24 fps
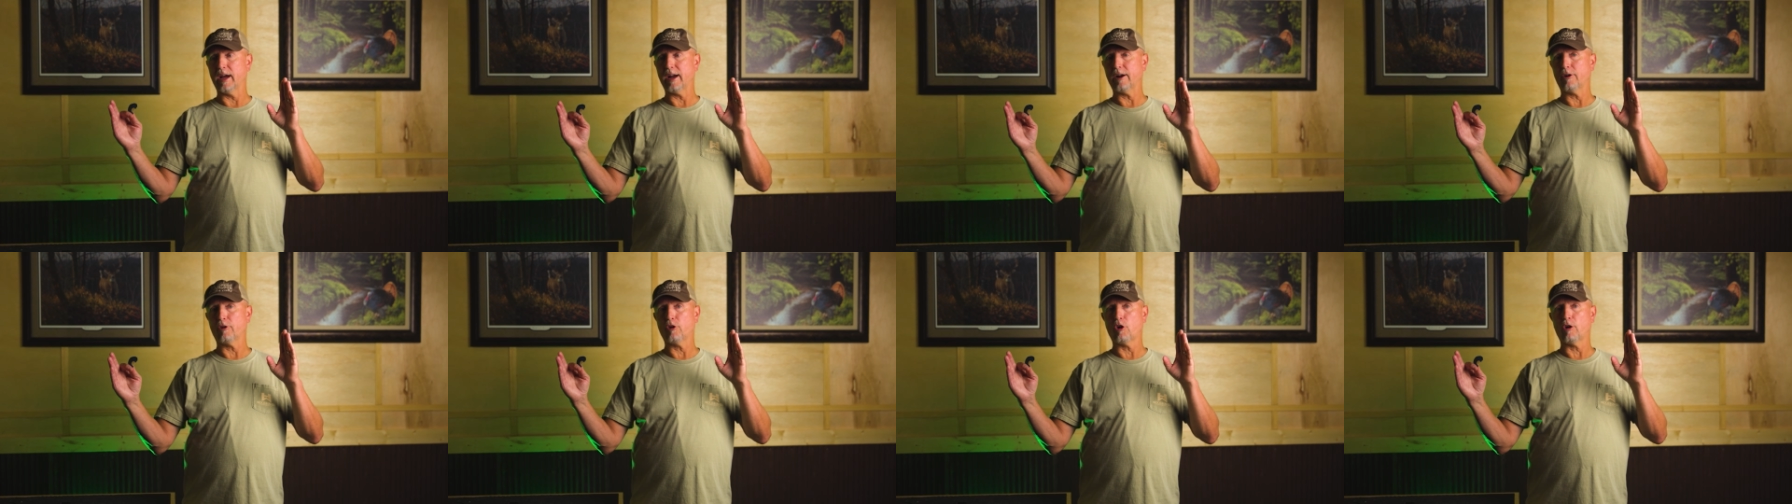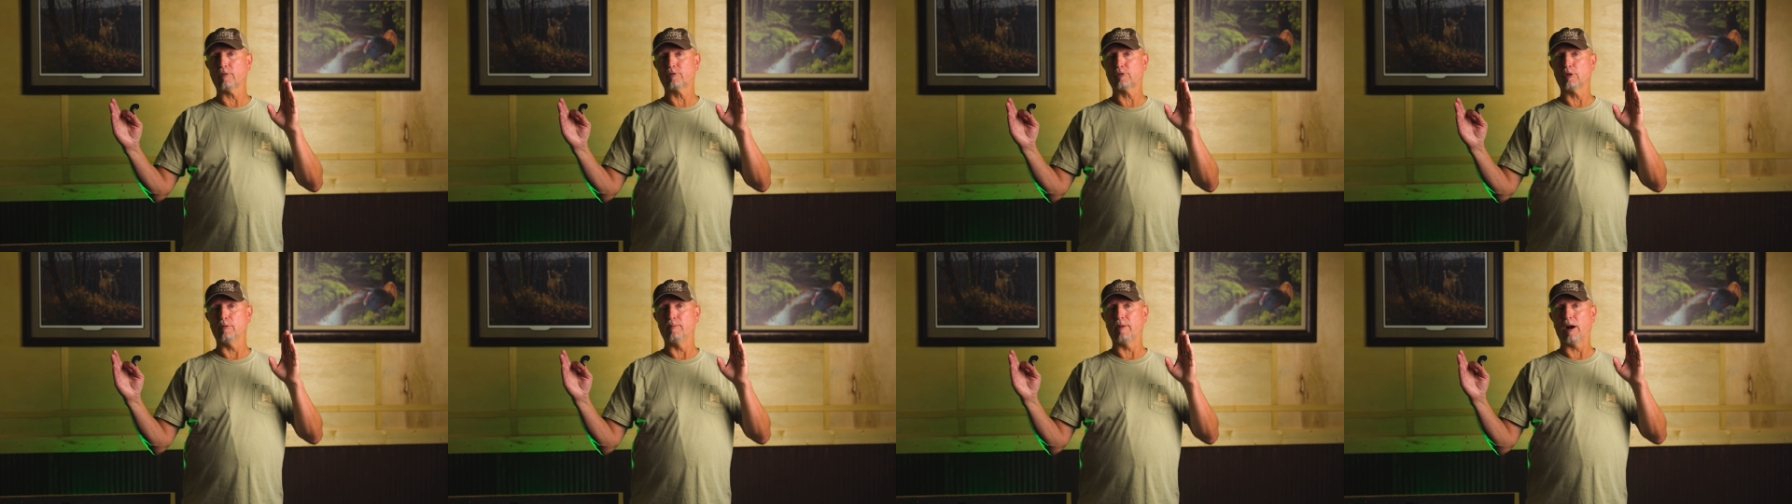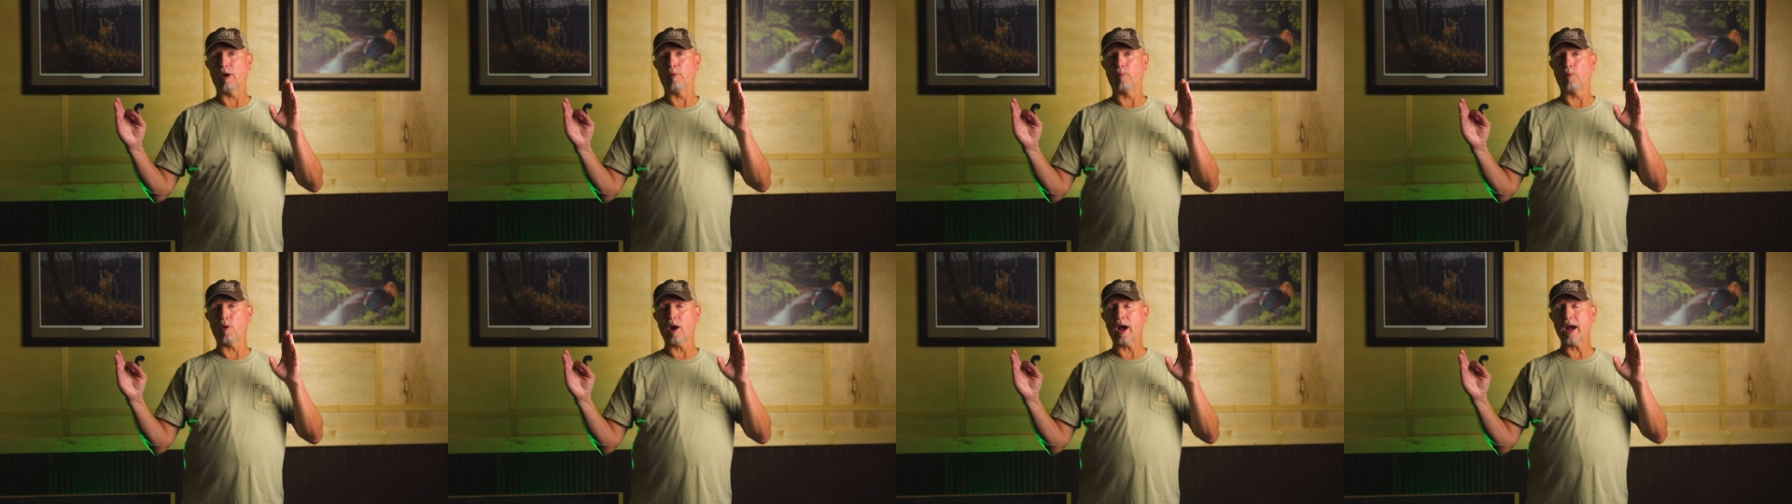air off to my
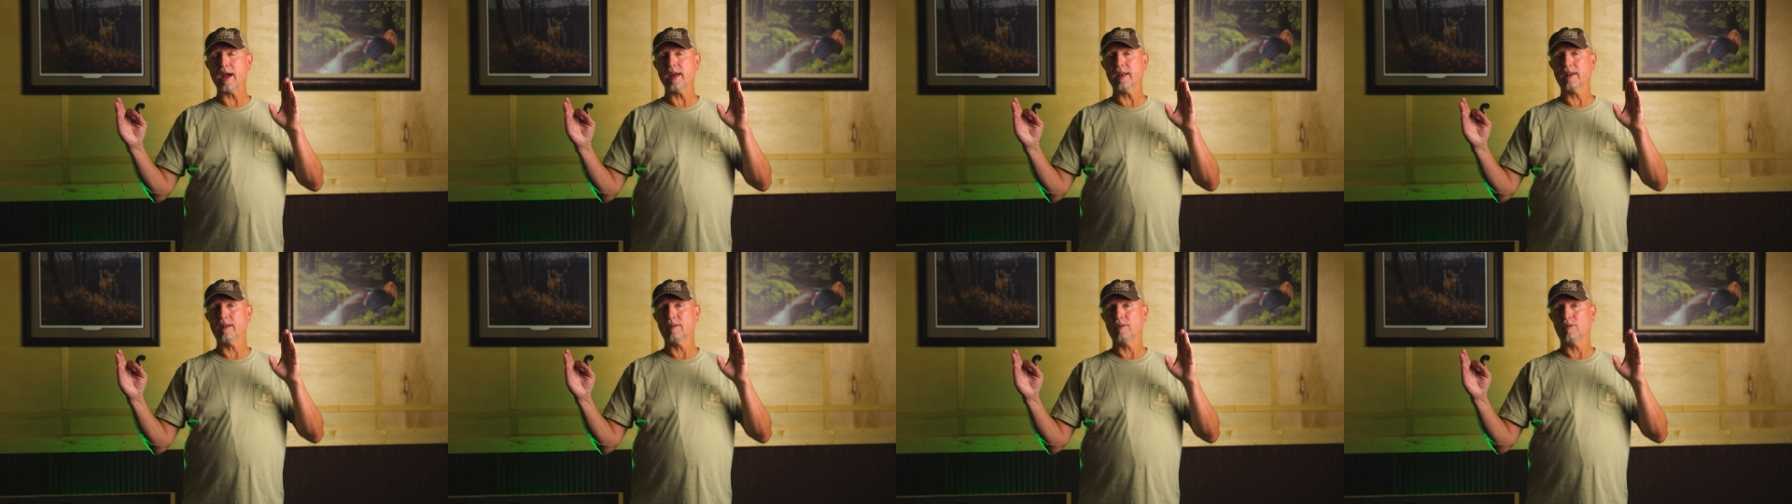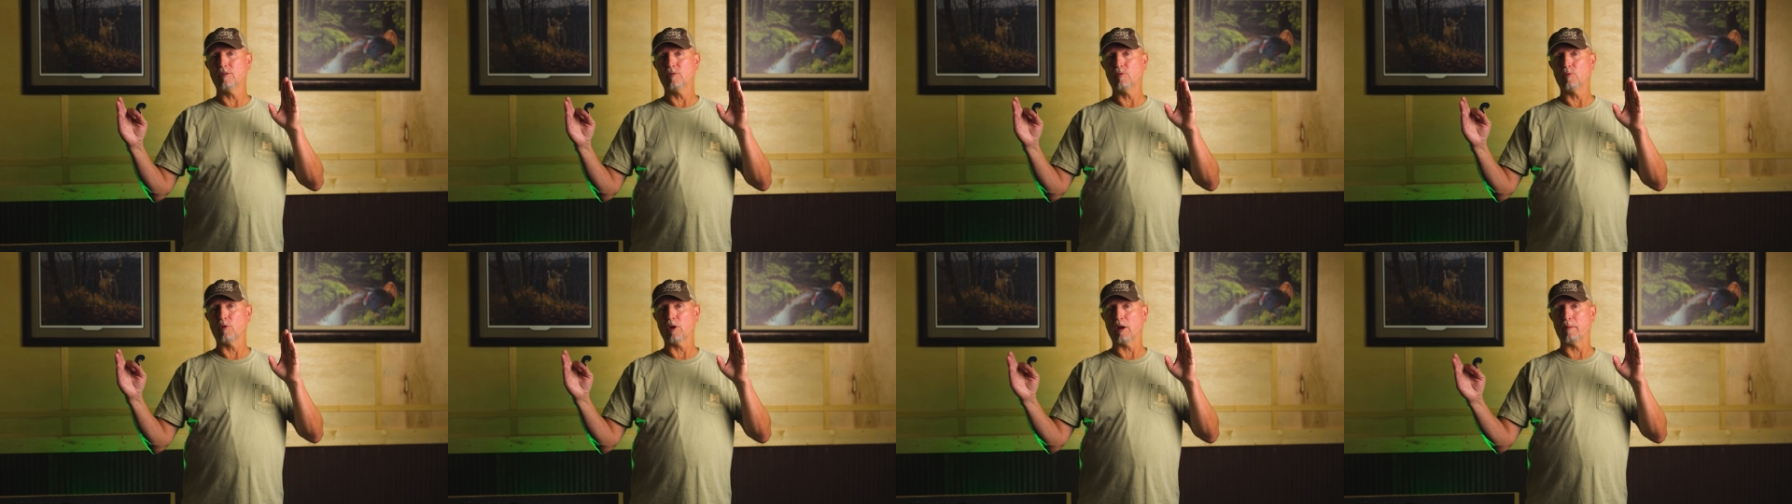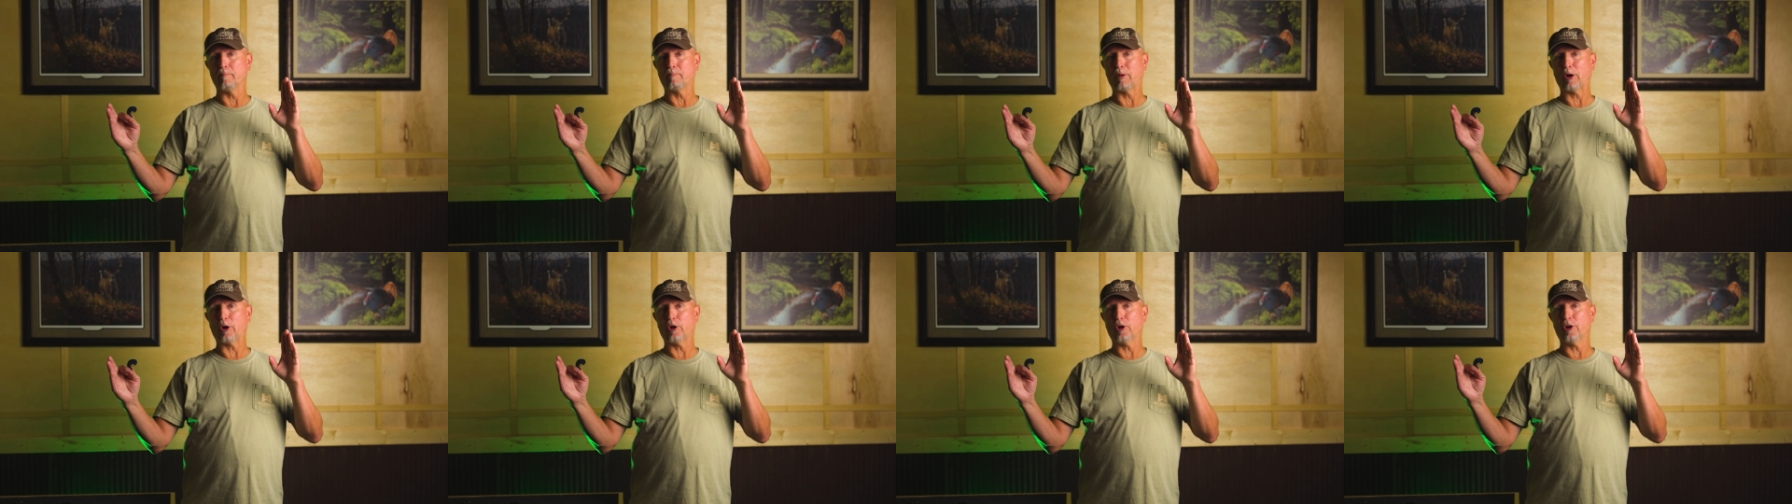right when I'm
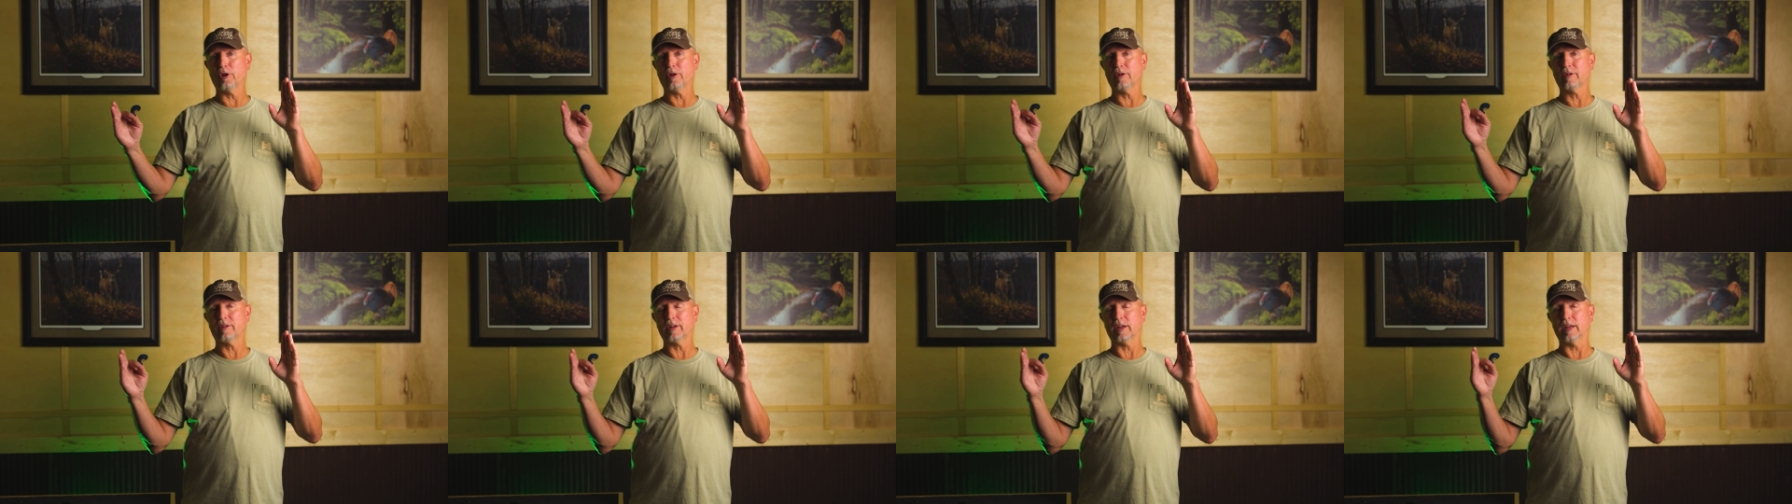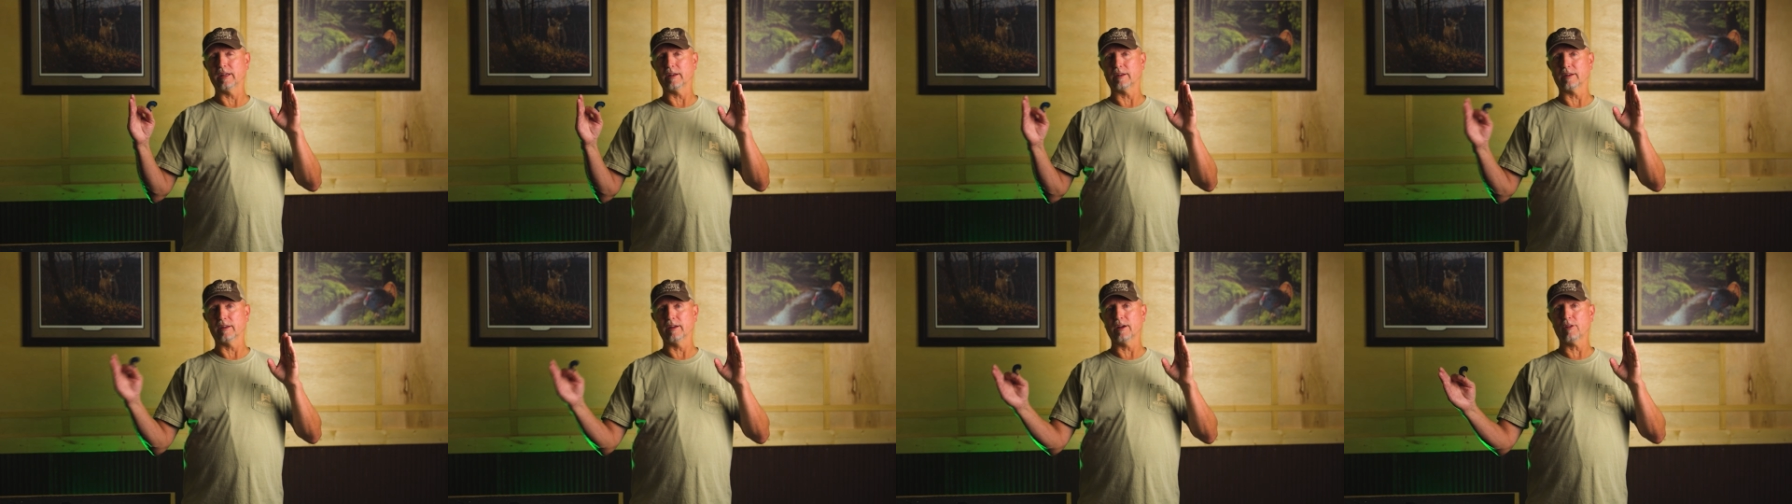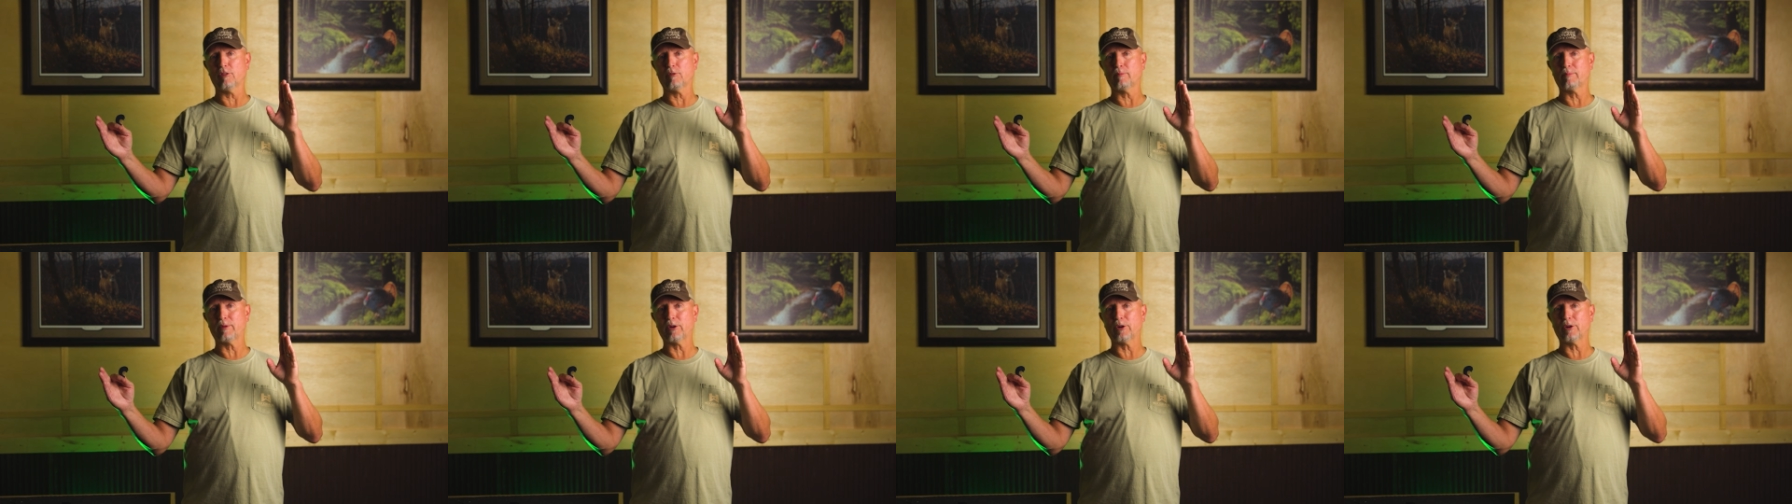purring to get the
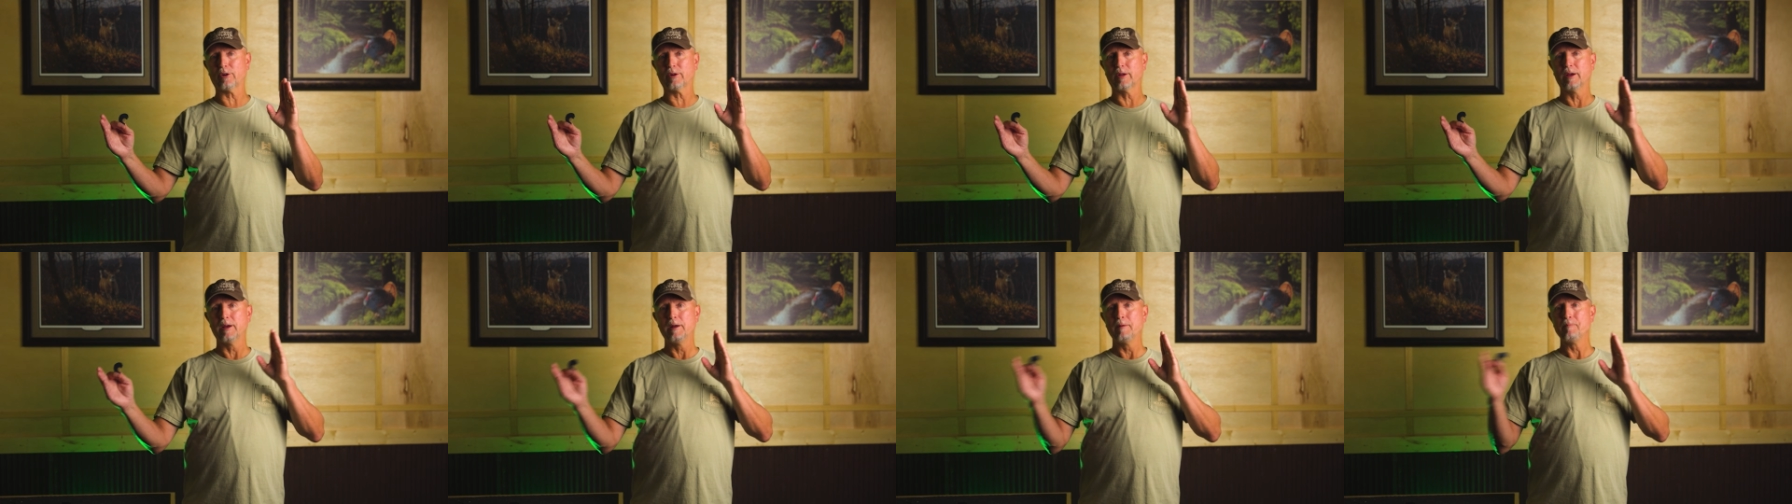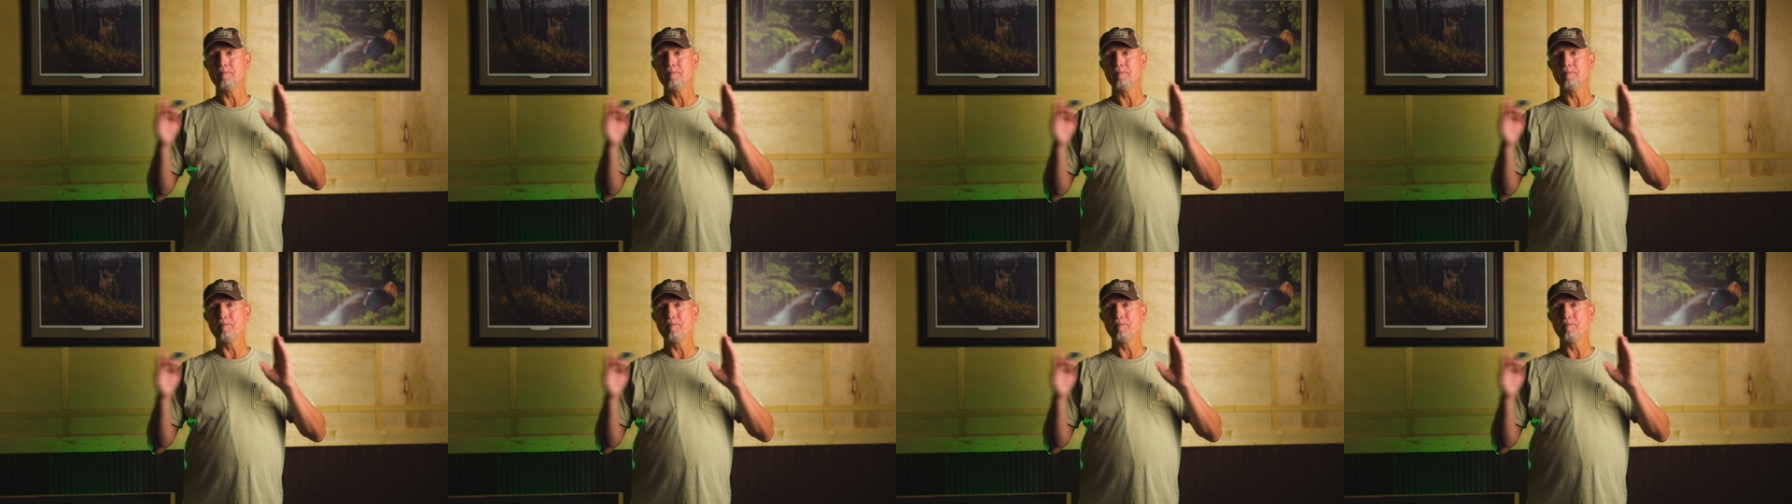other bird.